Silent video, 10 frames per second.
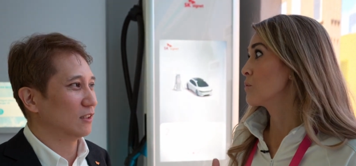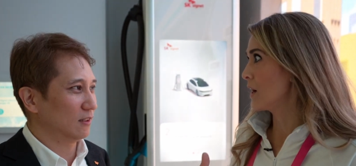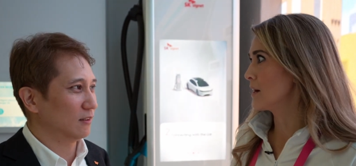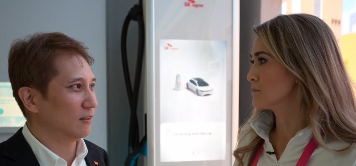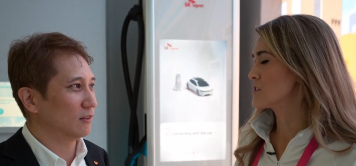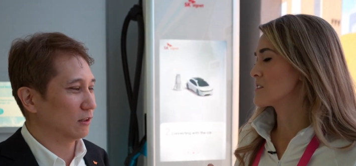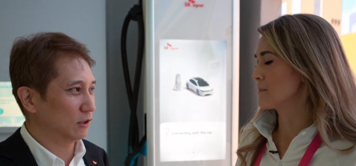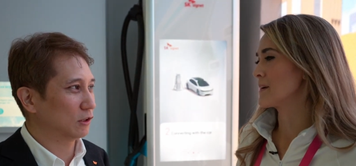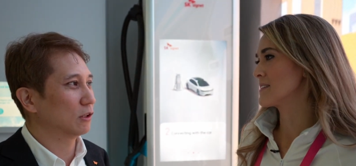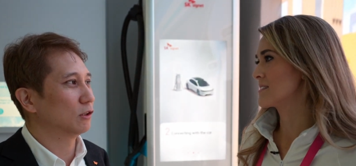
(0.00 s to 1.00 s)
Speaker 1: realm to
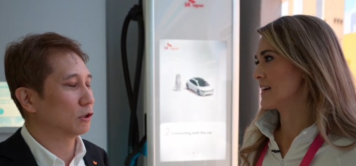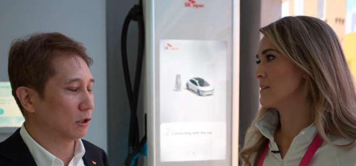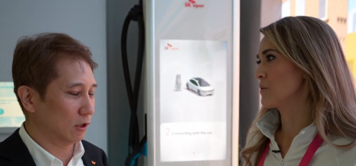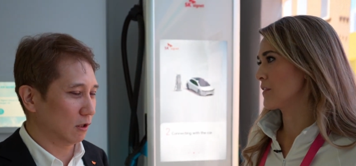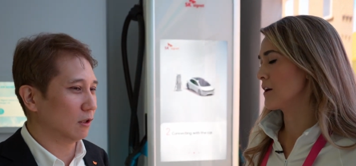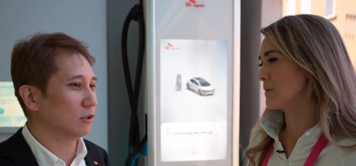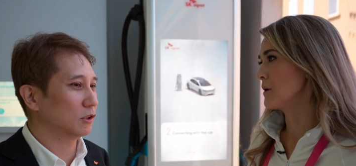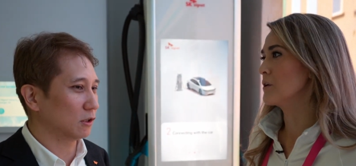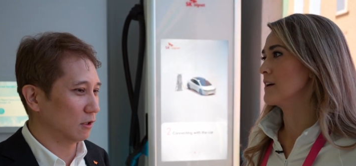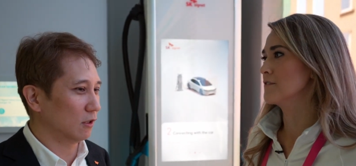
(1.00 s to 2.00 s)
some extent with
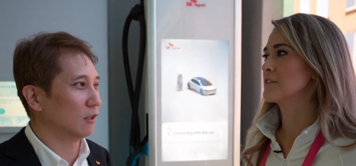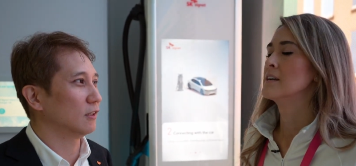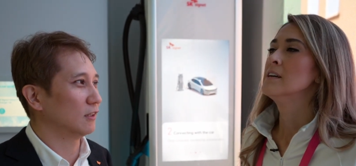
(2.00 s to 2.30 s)
automotive.